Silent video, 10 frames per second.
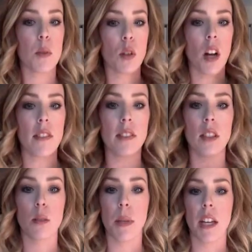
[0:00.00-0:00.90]
them cool off a
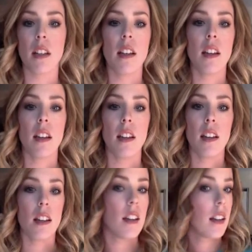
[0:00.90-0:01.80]
little bit.
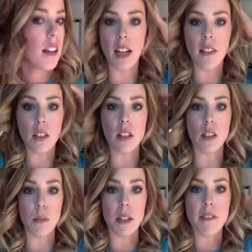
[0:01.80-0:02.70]
You have a
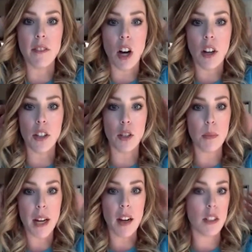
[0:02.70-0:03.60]
little bit of volume
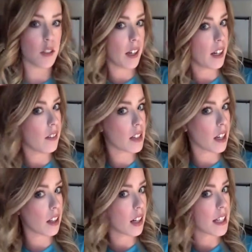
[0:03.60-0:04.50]
now, and you can't even
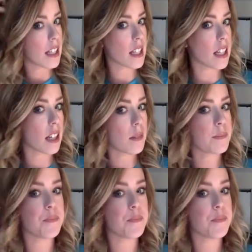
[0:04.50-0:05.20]
tell that I teased it.